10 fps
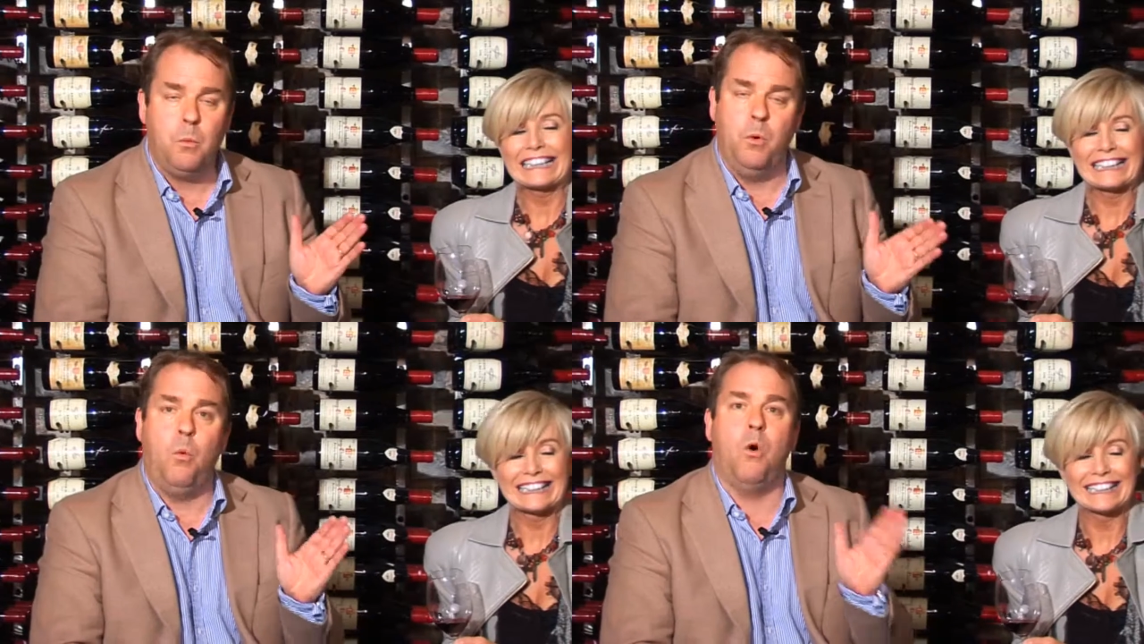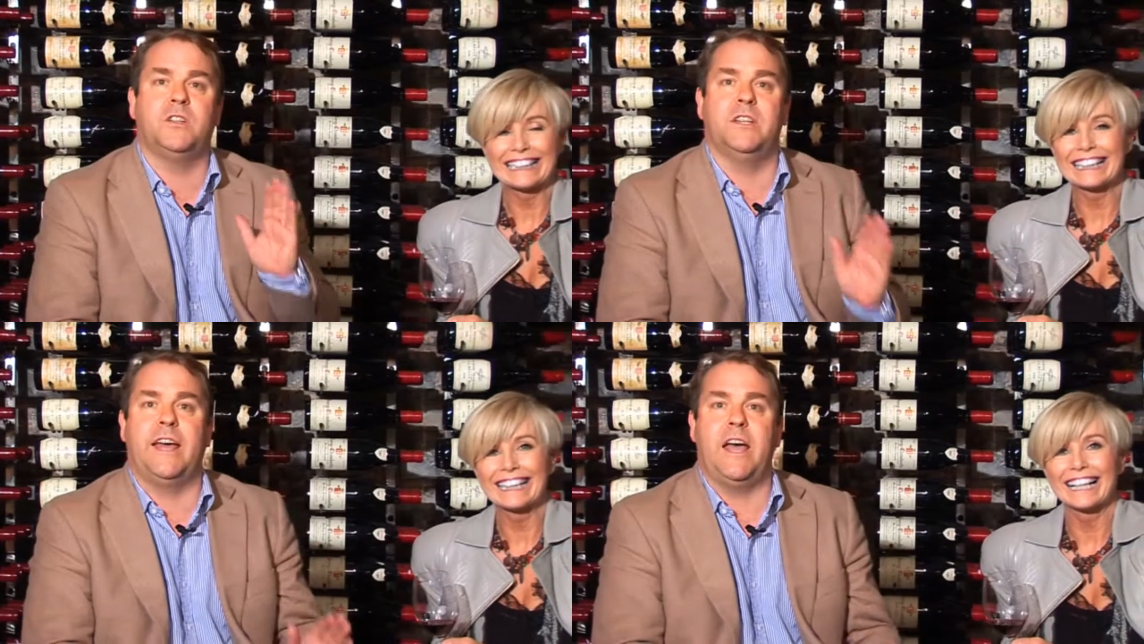Speaker 1: We
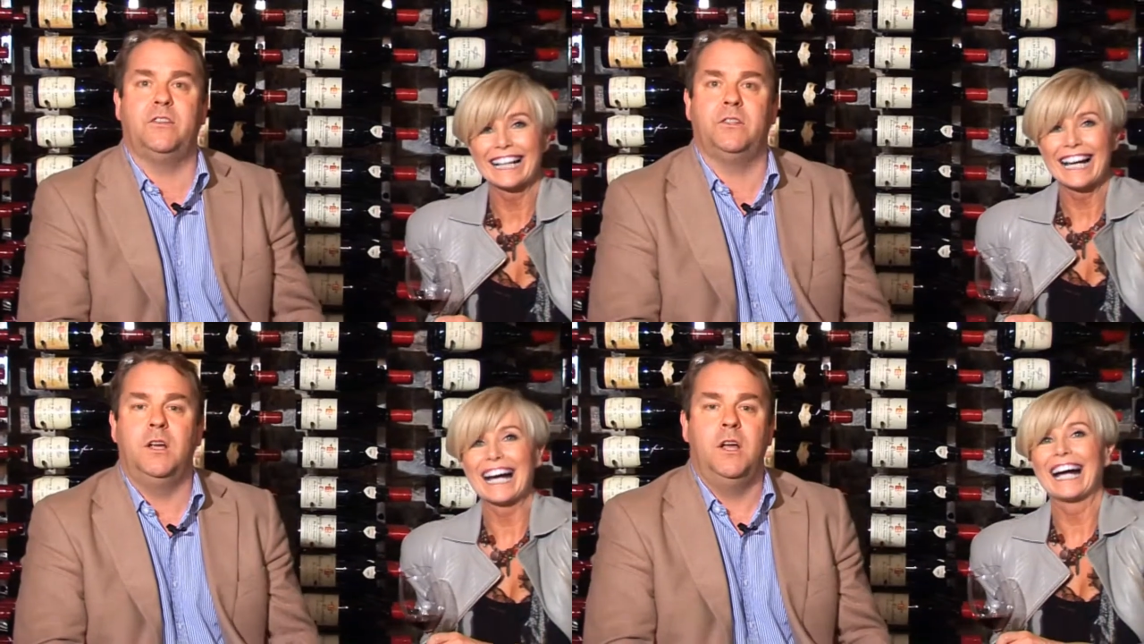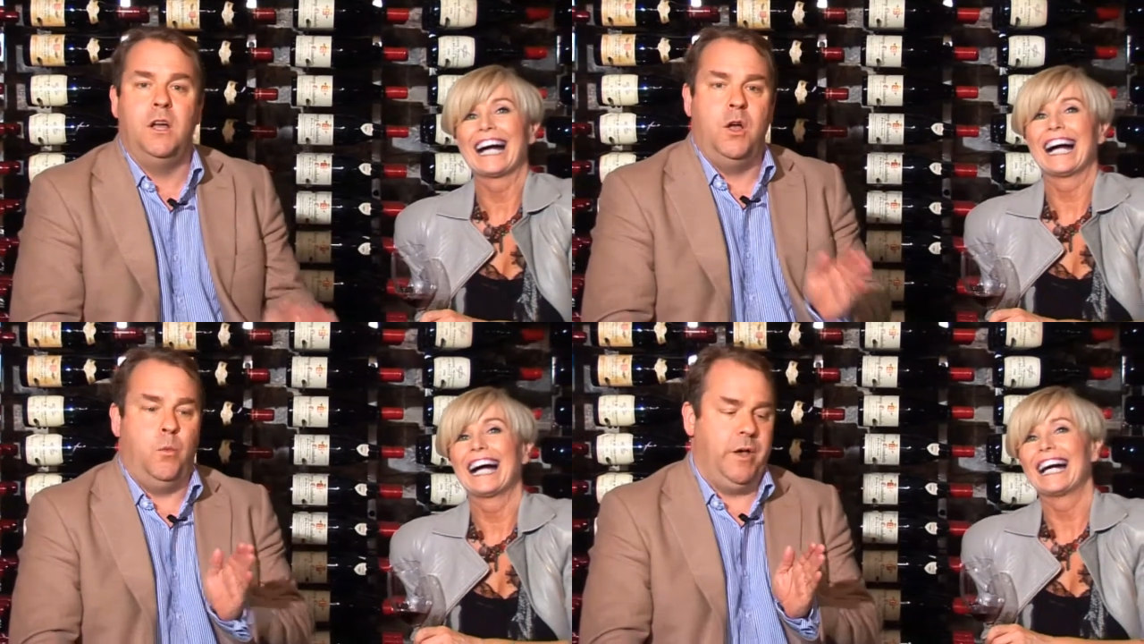walked to the gate.
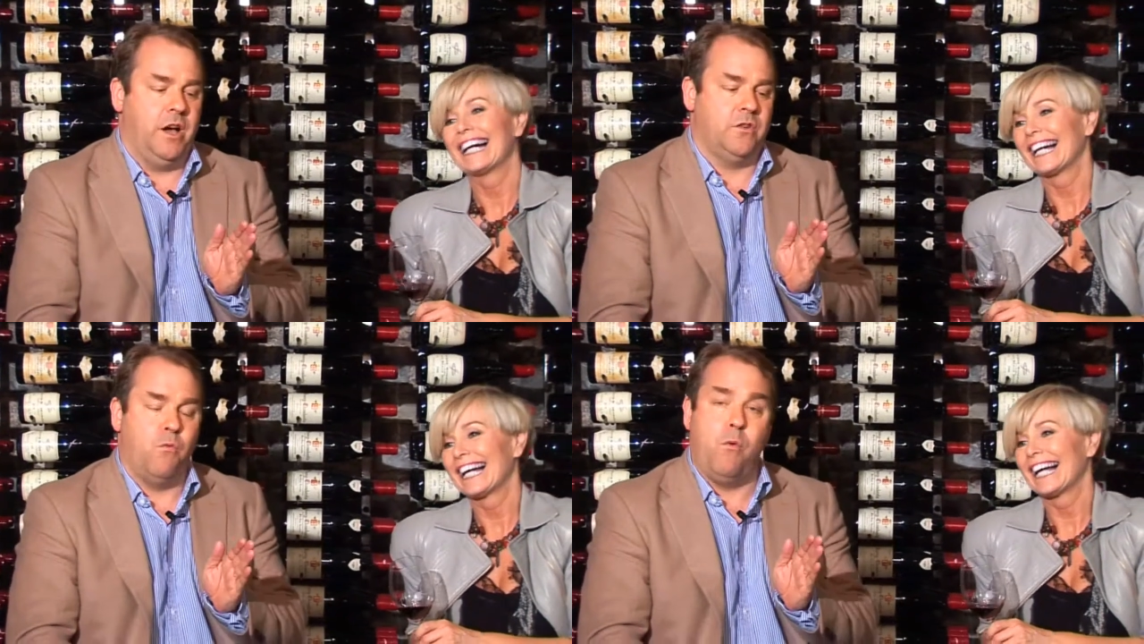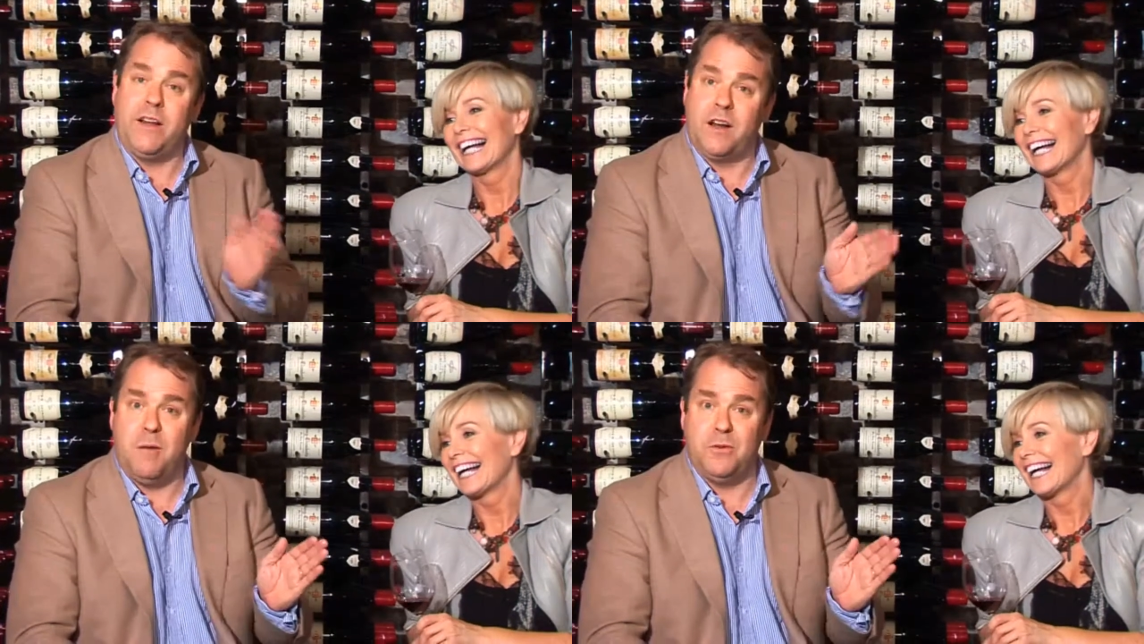We got
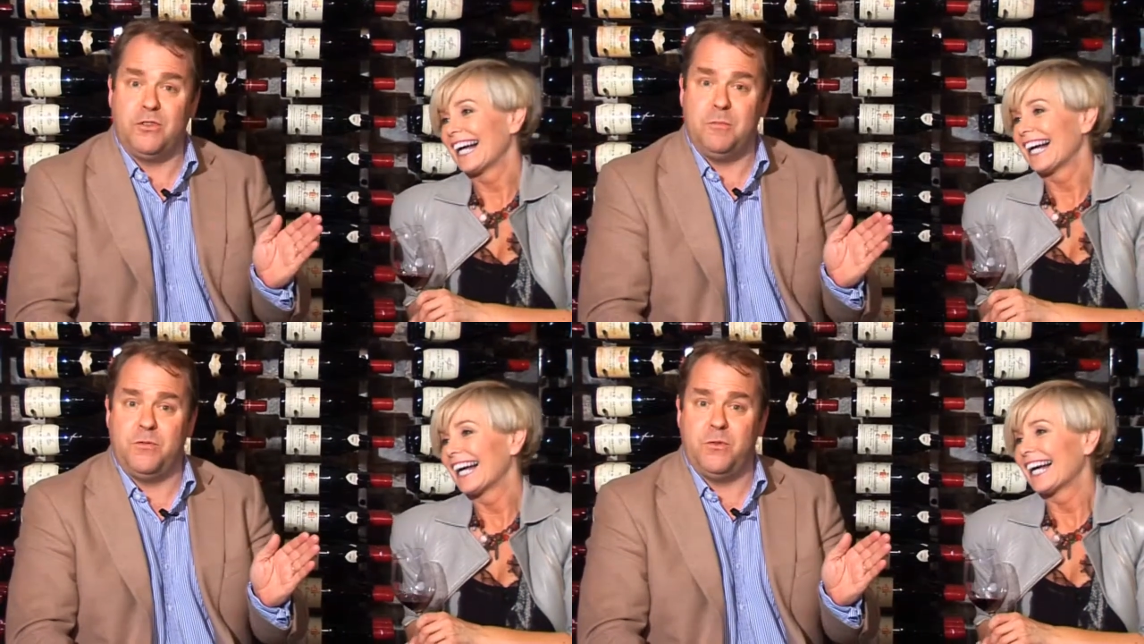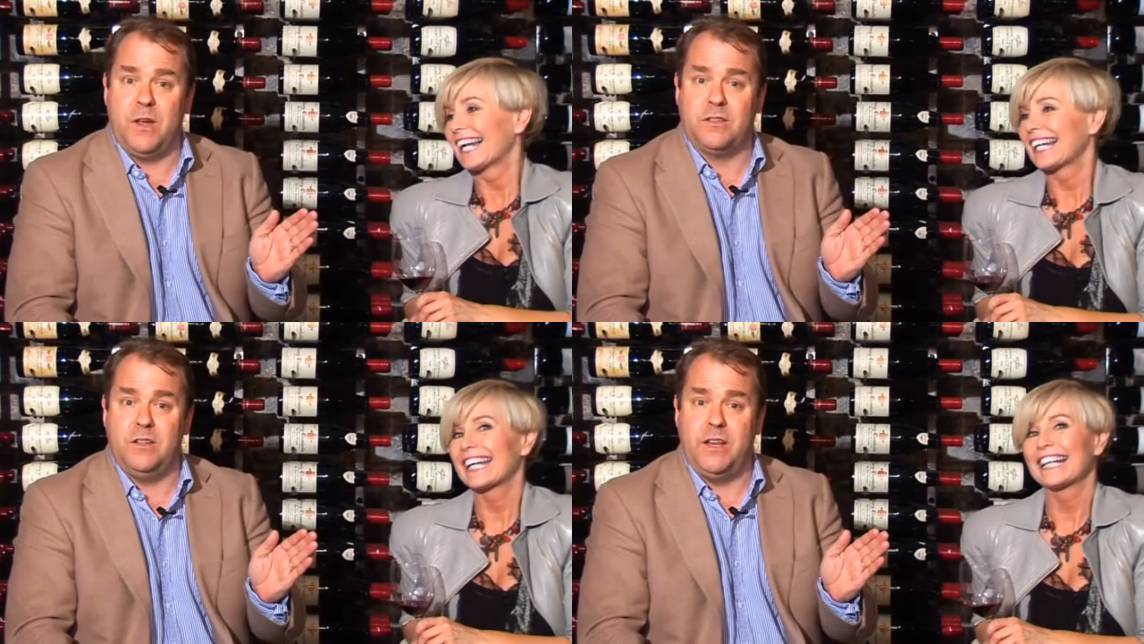red carpet treatment for the
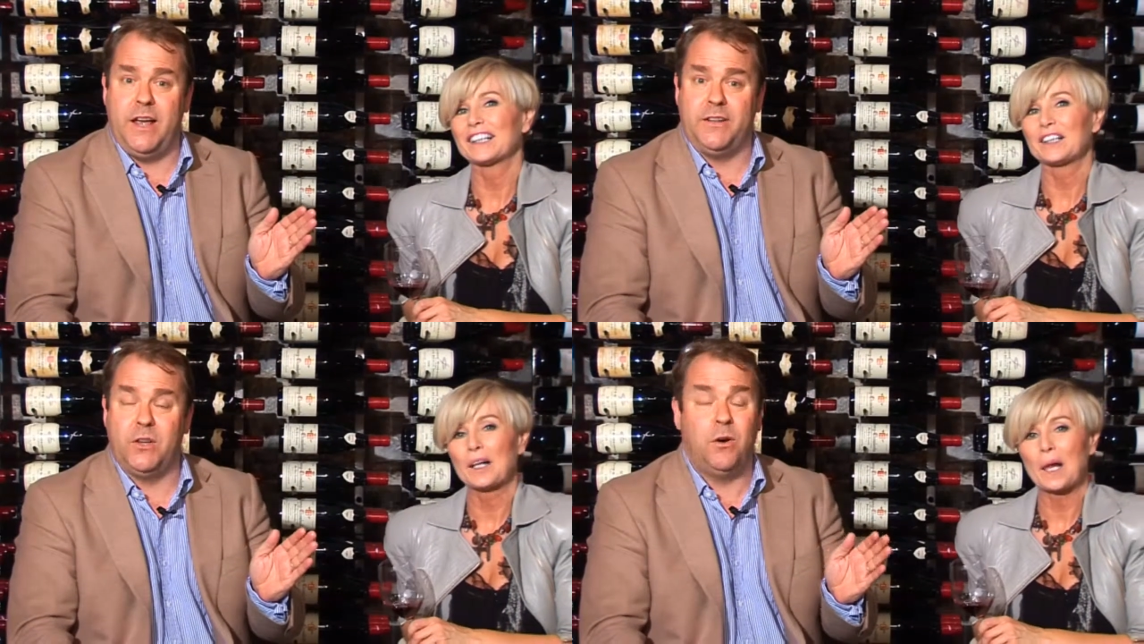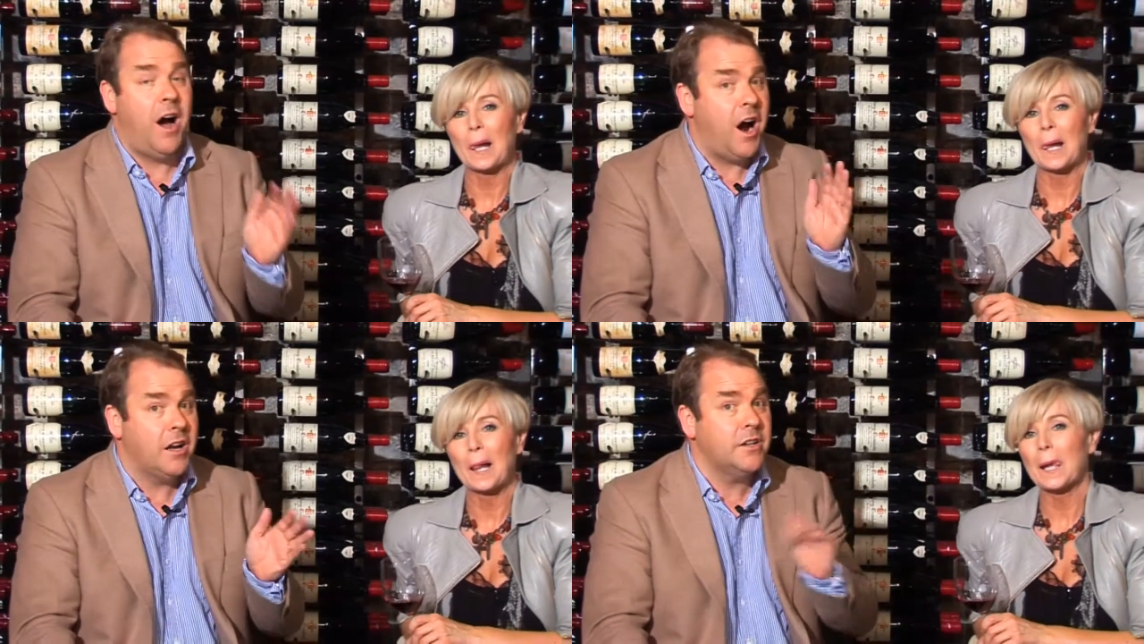rest of the day. So
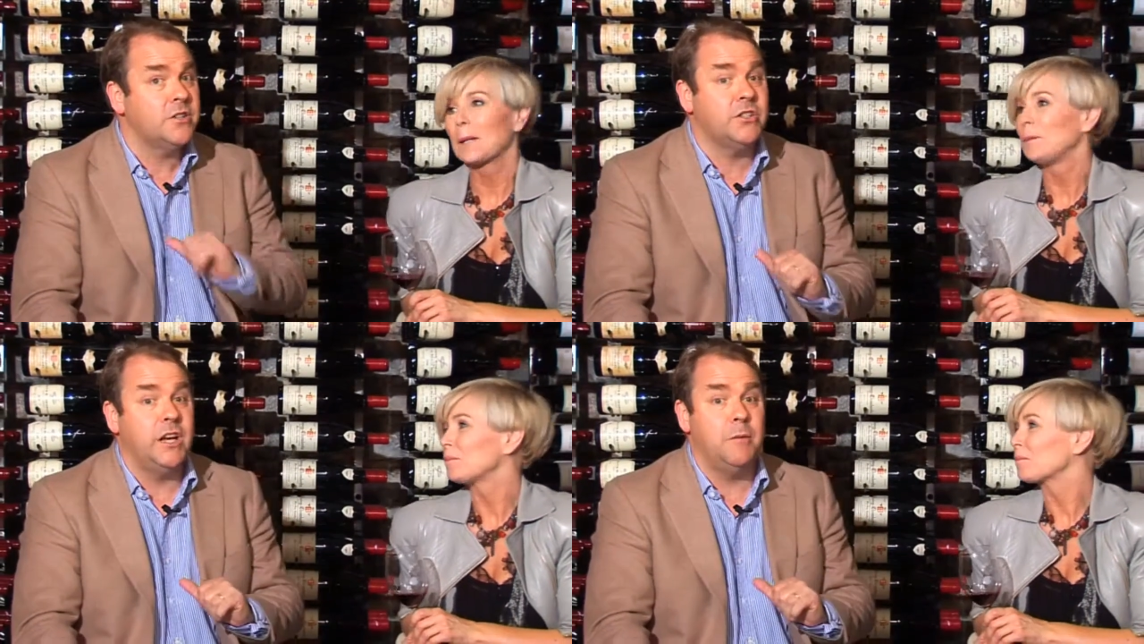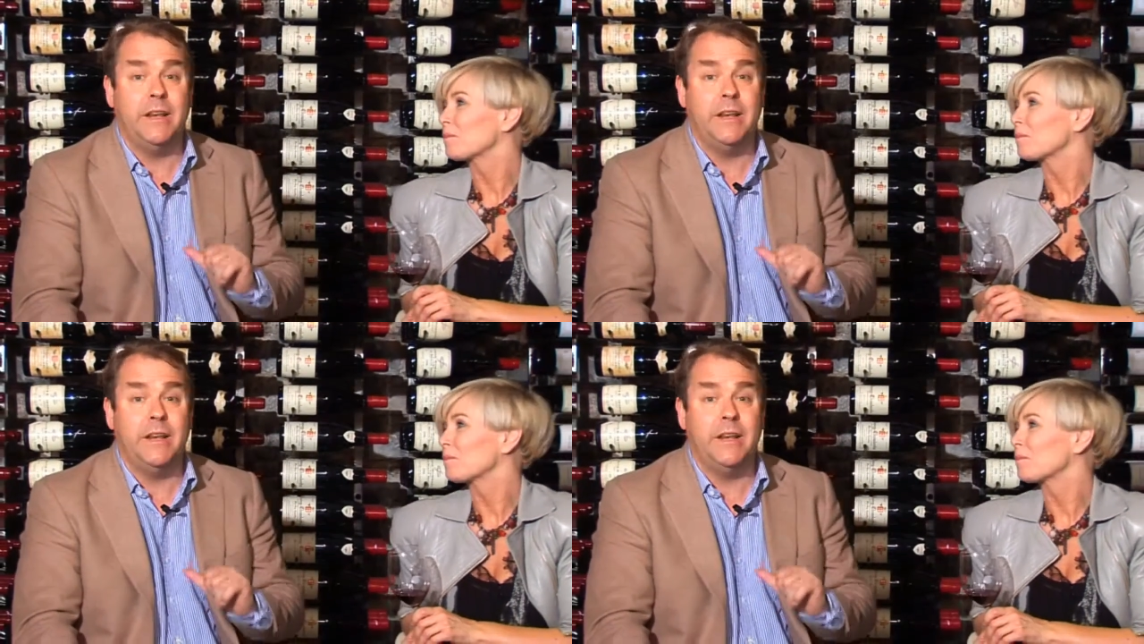Ireland and Chile,